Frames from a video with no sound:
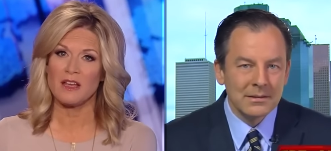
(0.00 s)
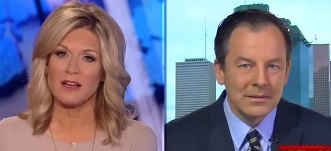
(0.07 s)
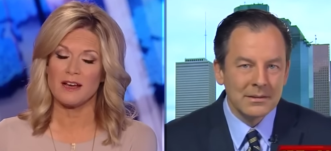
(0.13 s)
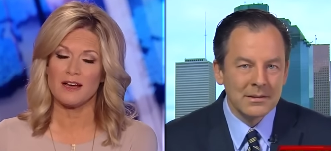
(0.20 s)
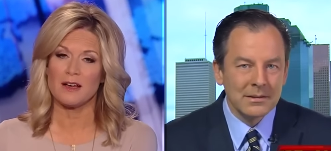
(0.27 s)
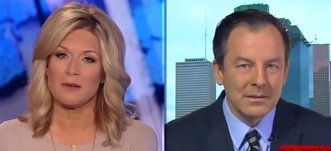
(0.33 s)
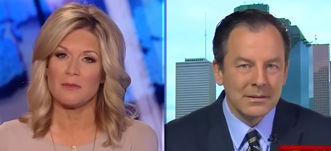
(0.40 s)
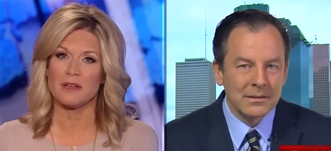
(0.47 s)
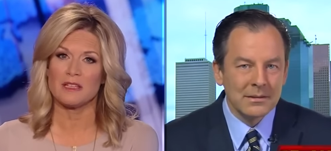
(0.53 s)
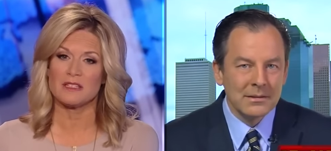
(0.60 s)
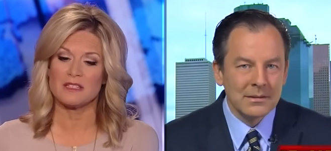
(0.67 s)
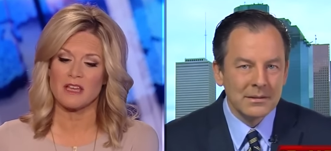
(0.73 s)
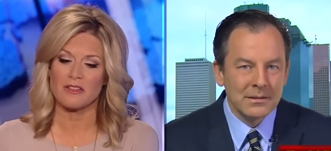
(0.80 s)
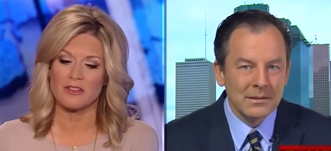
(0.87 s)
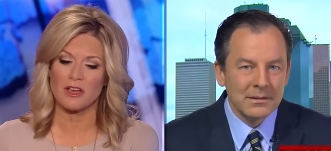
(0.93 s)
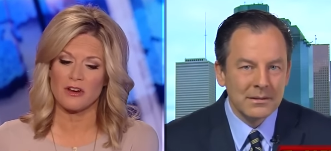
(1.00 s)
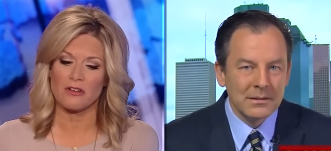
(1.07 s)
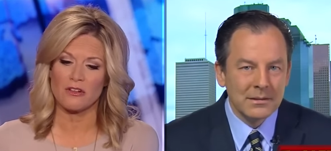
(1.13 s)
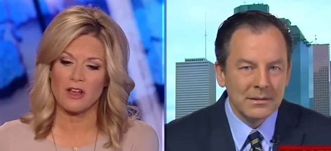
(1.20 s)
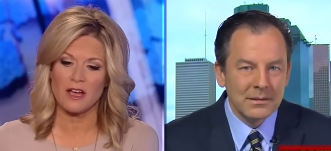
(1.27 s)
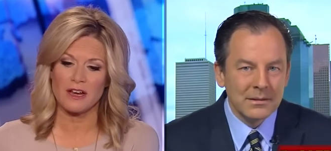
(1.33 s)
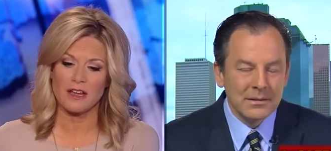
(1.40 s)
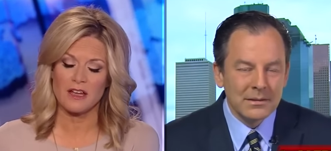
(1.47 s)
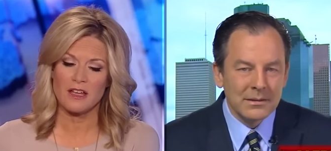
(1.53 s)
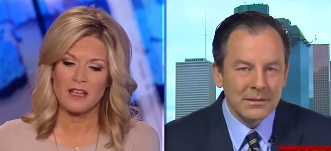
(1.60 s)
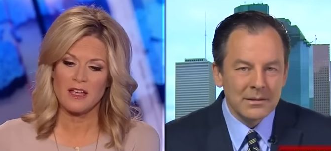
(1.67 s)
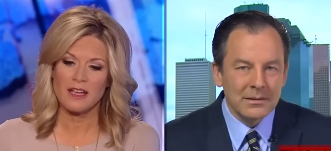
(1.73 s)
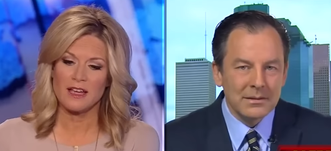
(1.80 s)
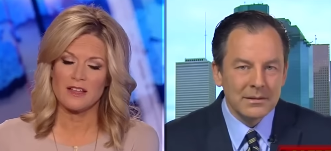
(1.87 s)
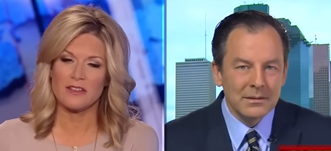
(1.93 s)
Speaker 1: um, in South Carolina.
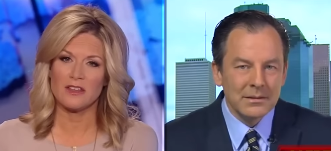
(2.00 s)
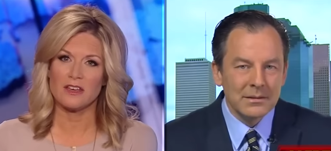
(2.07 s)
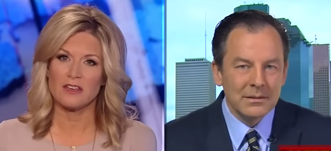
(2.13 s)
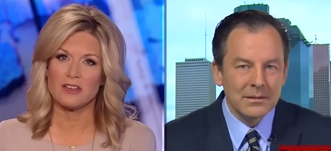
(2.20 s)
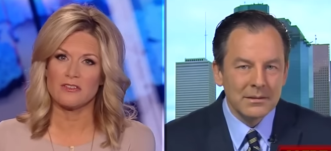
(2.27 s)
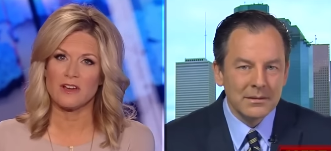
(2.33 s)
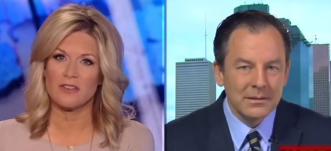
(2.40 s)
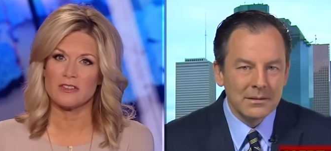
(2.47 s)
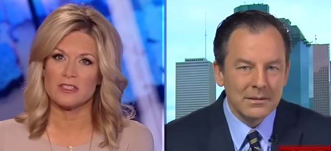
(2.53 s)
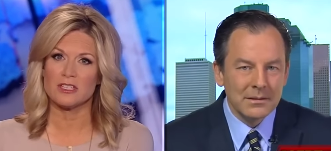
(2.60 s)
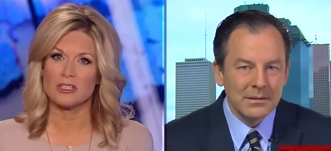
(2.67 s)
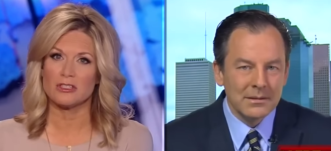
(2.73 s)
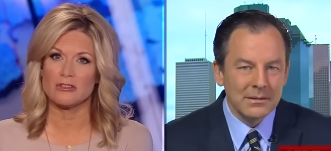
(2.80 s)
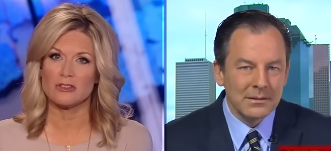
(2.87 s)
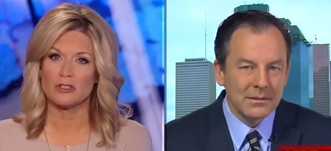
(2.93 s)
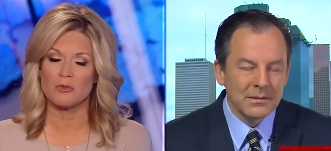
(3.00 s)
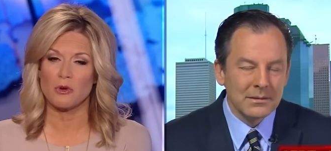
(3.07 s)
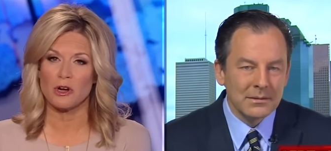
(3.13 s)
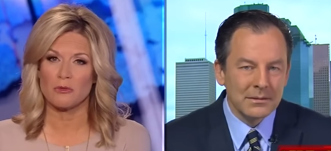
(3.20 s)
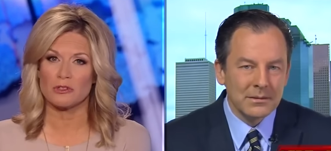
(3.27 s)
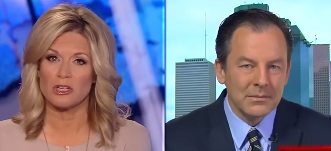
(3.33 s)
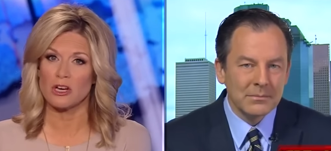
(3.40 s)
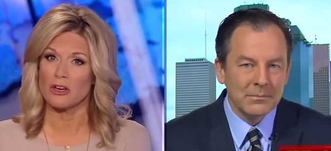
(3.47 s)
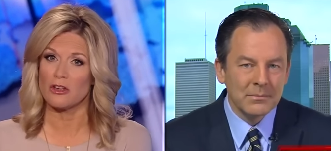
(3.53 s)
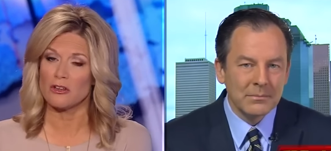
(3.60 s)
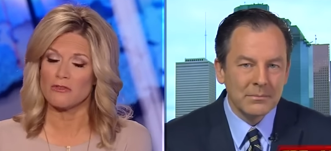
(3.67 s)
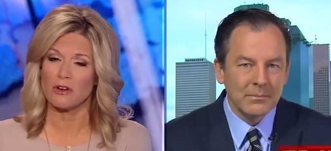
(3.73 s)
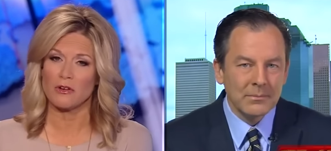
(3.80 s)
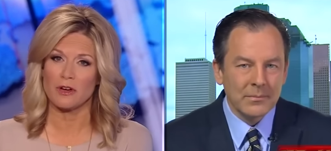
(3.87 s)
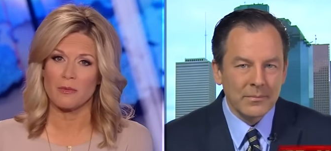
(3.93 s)
And then you've got this issue this morning, which I know you've
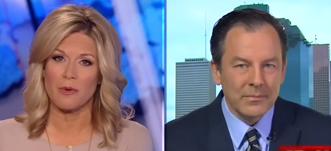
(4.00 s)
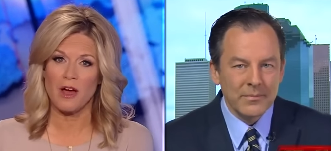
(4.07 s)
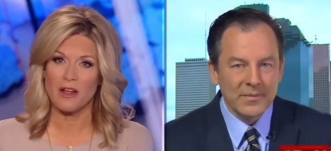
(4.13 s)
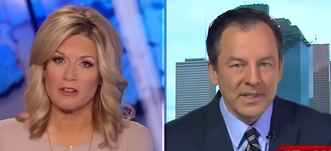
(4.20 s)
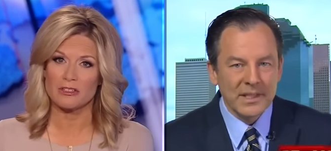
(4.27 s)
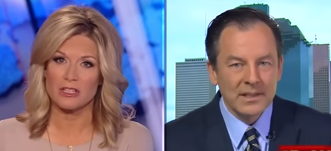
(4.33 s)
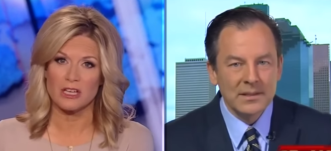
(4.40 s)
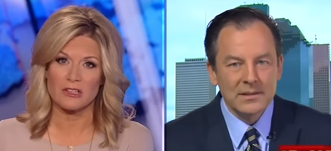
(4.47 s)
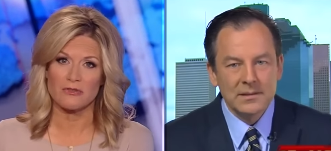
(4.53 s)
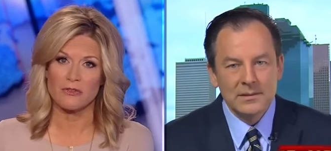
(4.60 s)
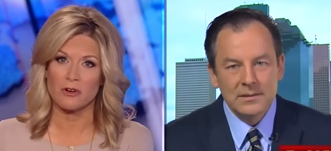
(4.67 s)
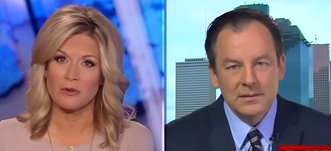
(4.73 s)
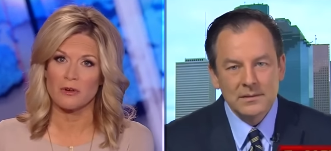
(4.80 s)
already apologized for.